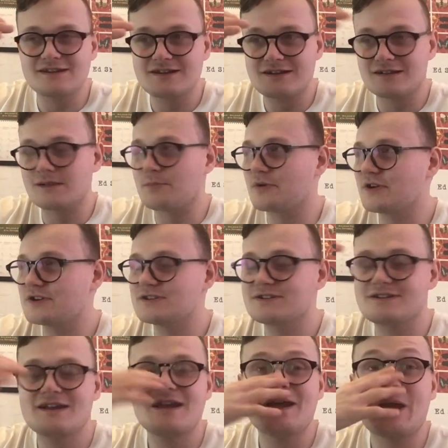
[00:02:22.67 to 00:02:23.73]
collaboration,
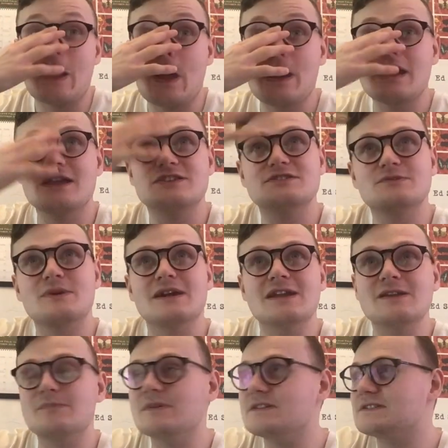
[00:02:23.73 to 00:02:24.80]
a duet
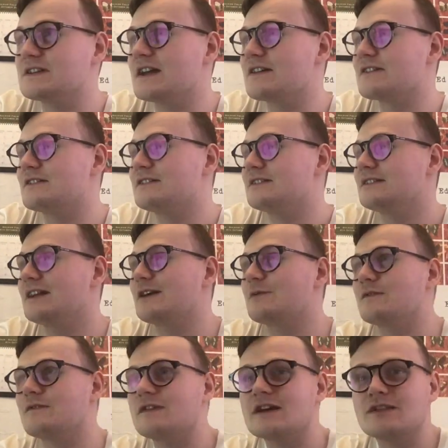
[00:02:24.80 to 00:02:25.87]
EP together, like
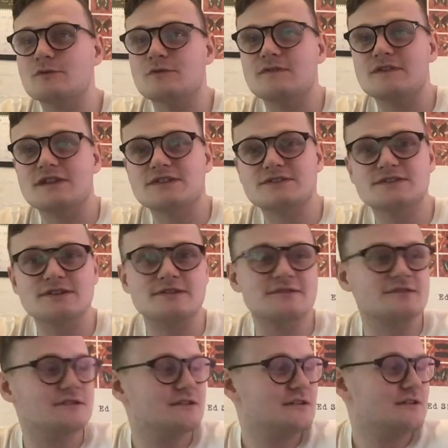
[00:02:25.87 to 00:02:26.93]
with Yellow Wolf and Ed
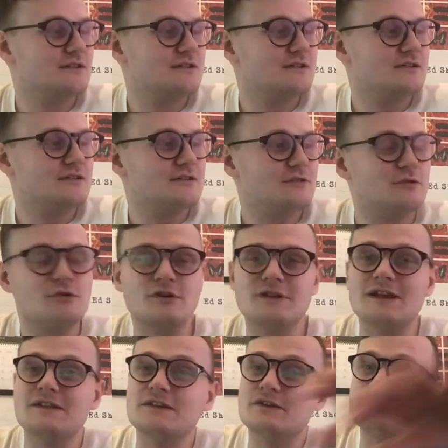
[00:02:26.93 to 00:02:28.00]
Sheeran, or
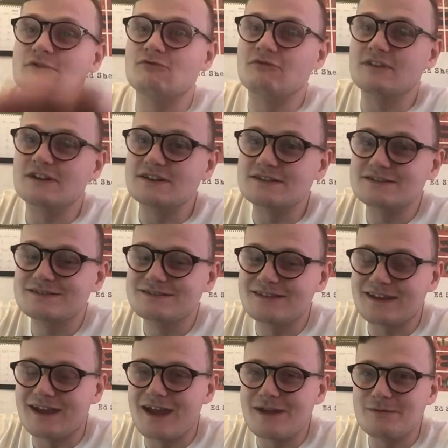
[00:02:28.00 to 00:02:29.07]
like the unreleased
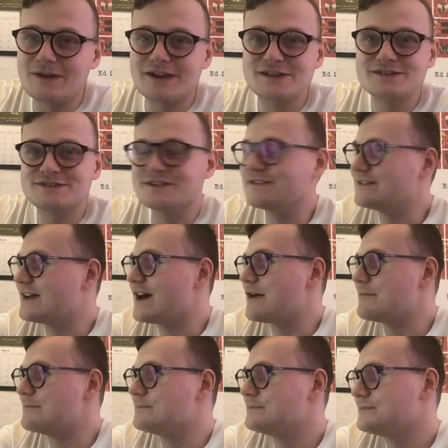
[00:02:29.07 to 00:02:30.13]
The Game and Ed Sheeran
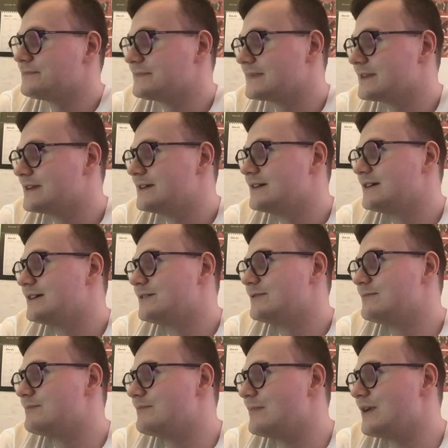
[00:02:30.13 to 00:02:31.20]
album.
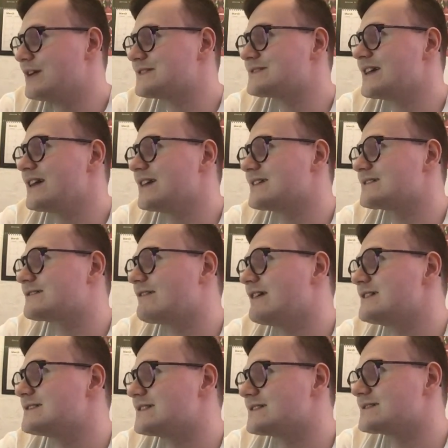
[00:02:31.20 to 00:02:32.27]
But it's like, it's
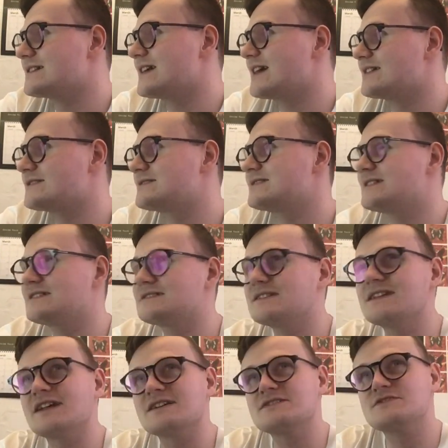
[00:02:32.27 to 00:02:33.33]
crazy. It's like, I
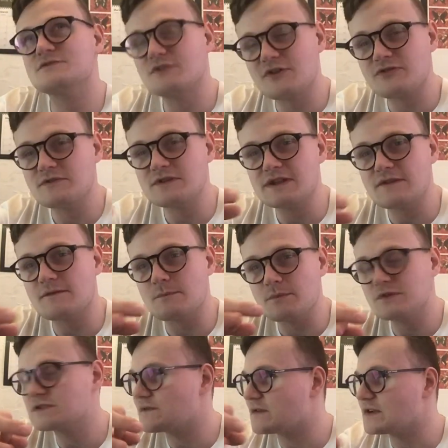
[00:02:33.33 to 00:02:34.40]
see like two or three different
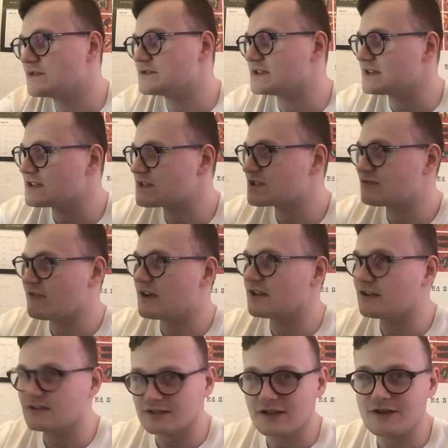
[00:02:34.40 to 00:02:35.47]
music videos in this
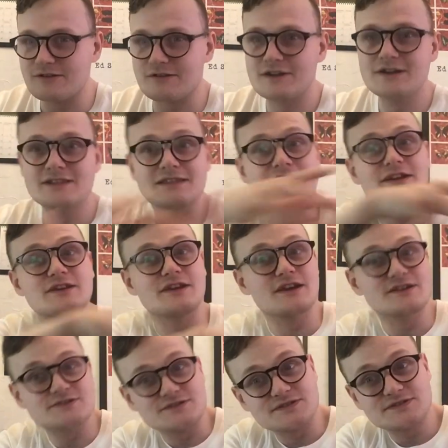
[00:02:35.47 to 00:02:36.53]
trailer alone, like you
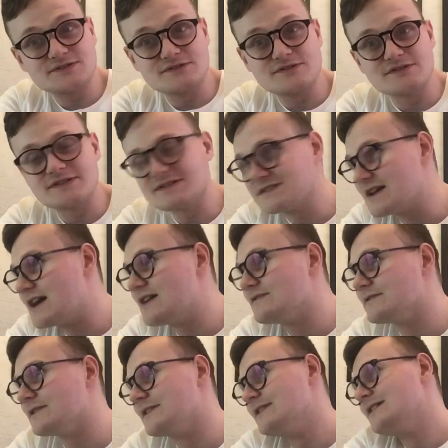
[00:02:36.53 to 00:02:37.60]
guys just saw at the start
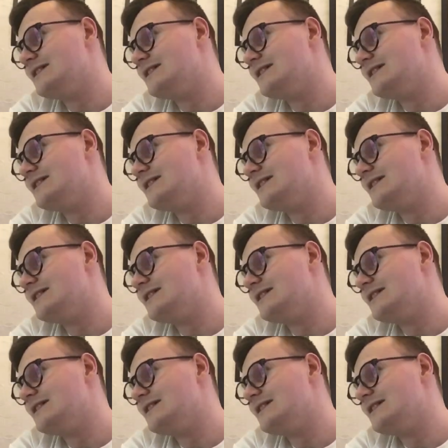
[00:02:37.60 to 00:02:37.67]
of it.